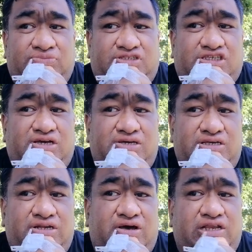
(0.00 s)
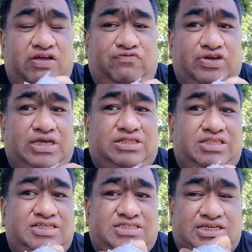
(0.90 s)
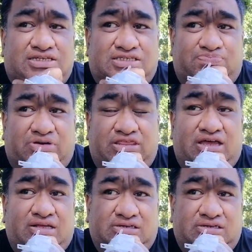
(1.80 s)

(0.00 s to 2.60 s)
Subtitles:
So, you know, I don't forget these things, brother.